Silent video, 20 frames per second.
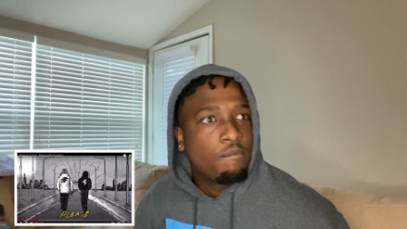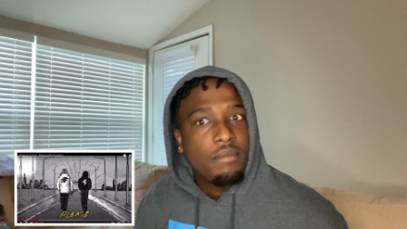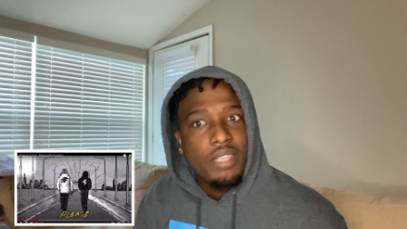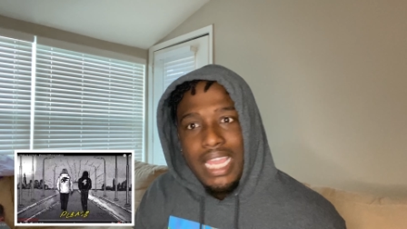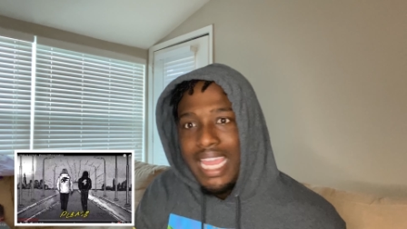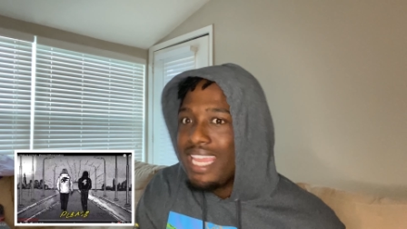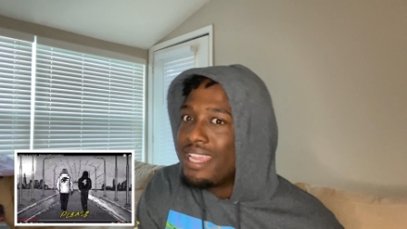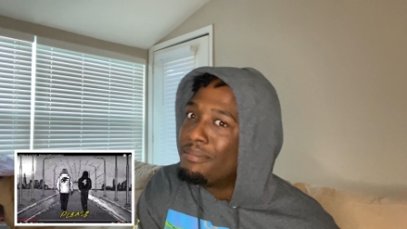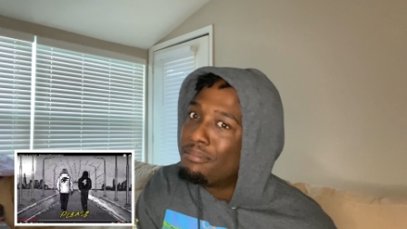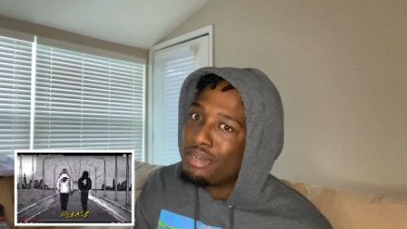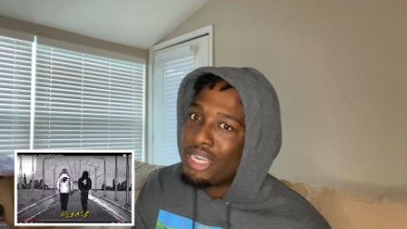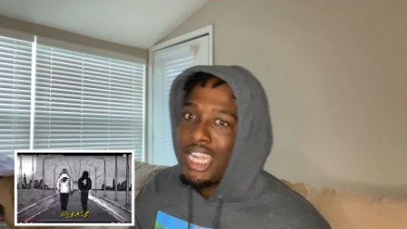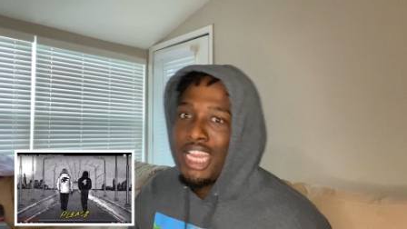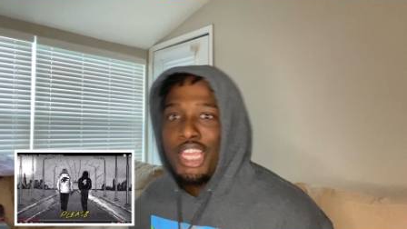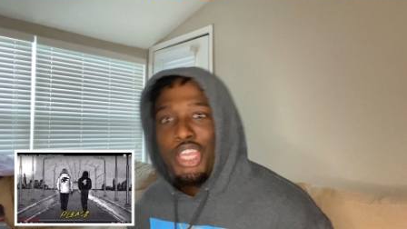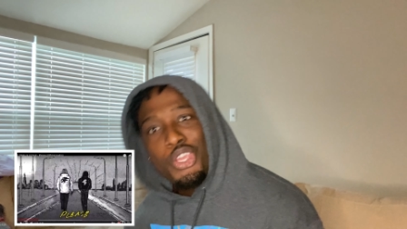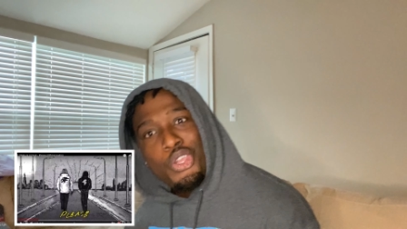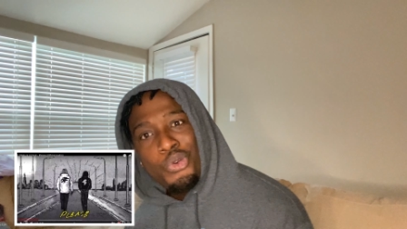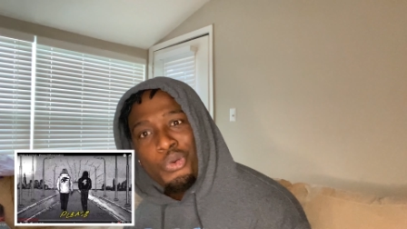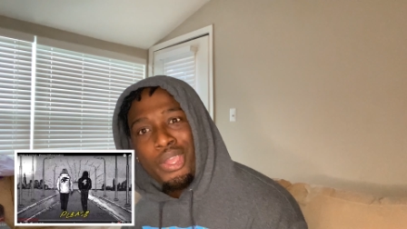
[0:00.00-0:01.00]
he can bring
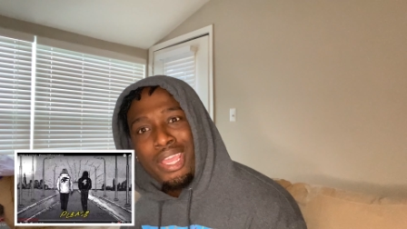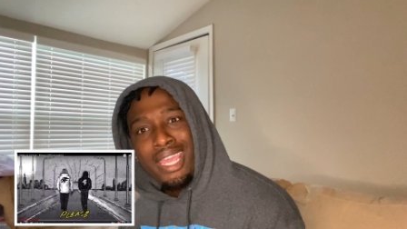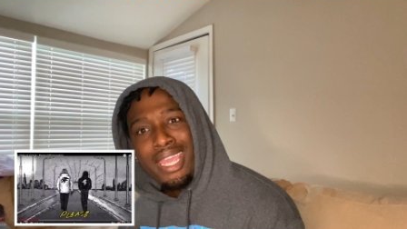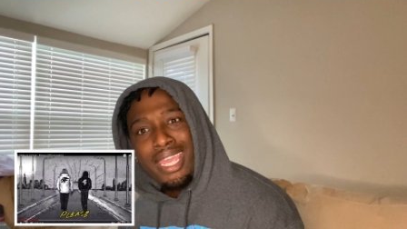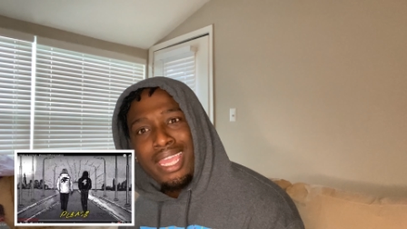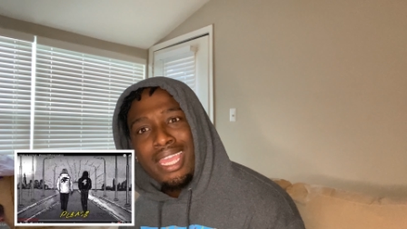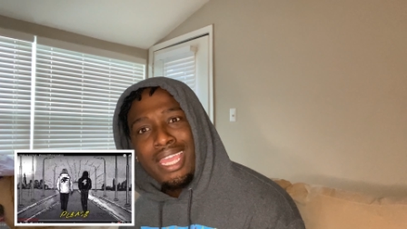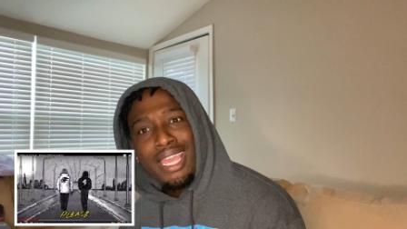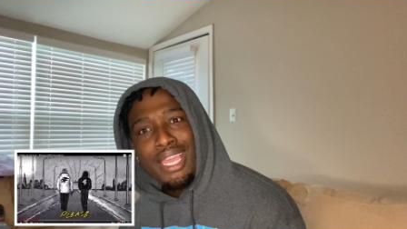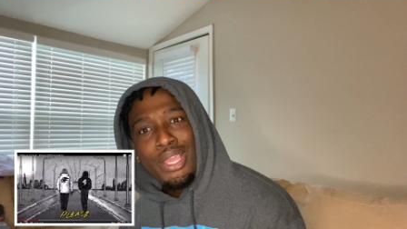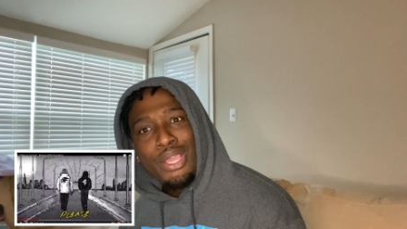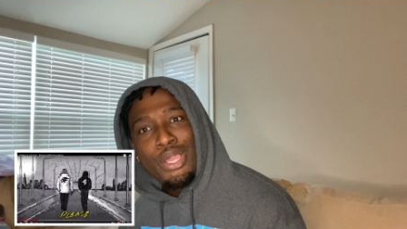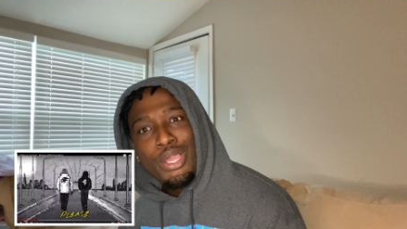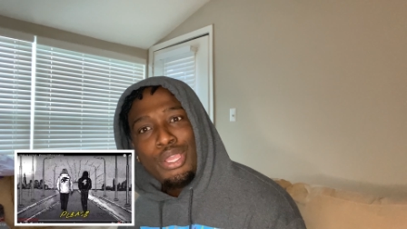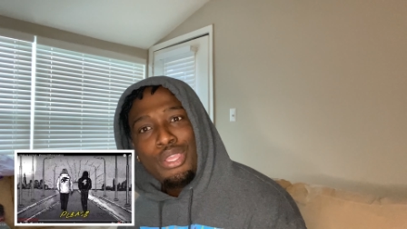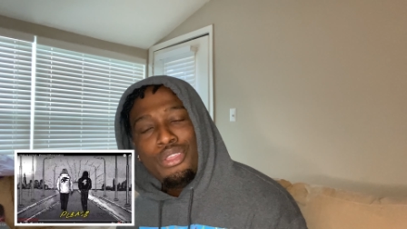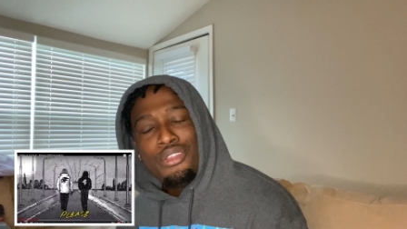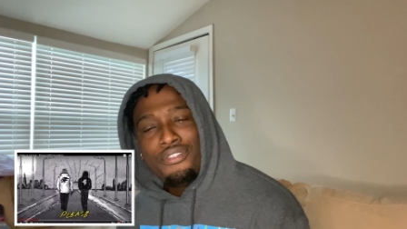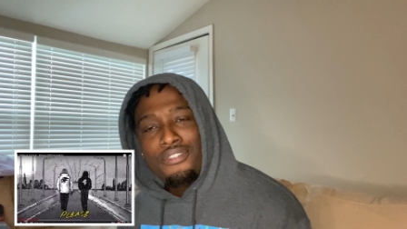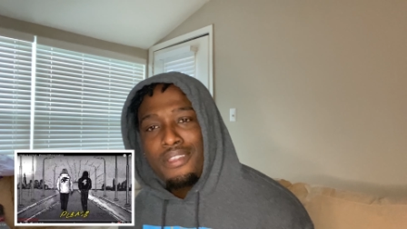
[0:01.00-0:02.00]
you in.
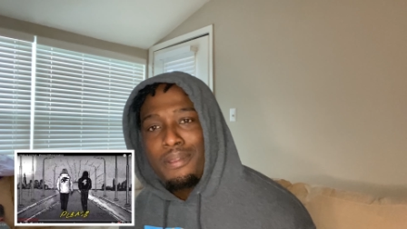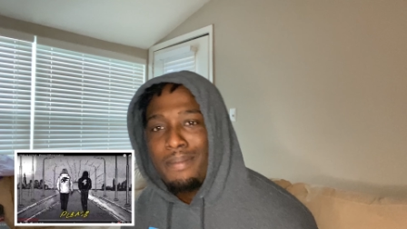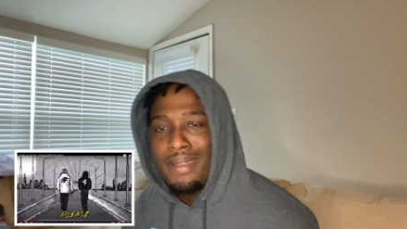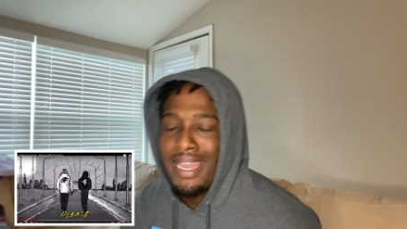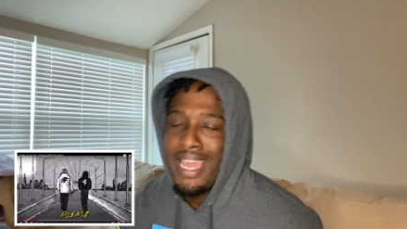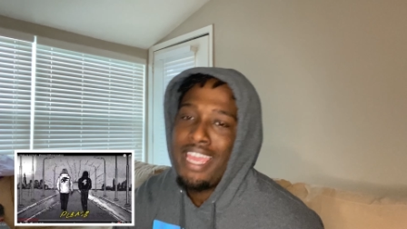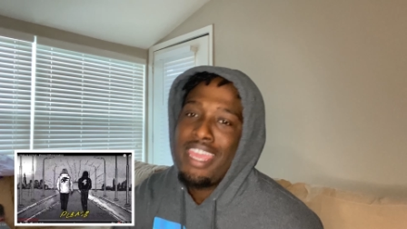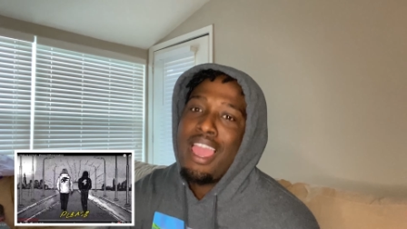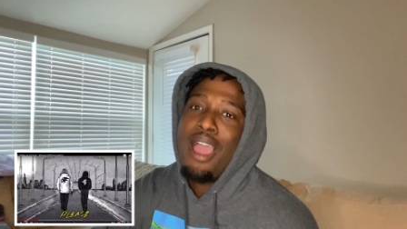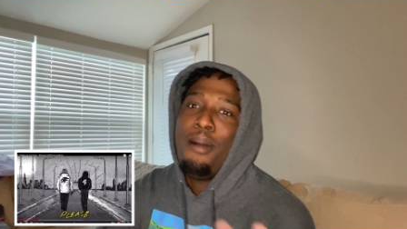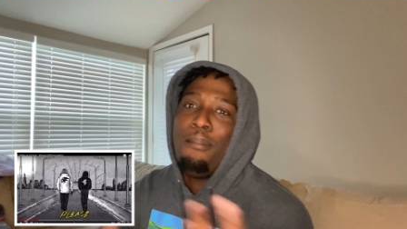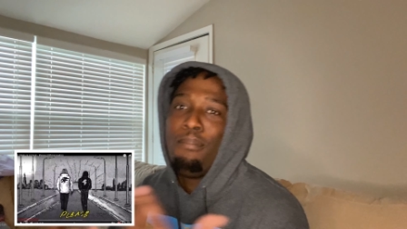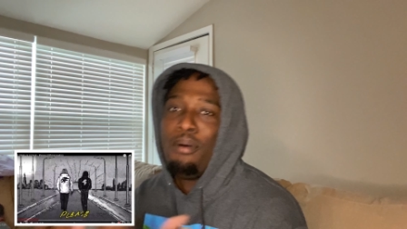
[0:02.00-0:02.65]
You feel me? Now y'all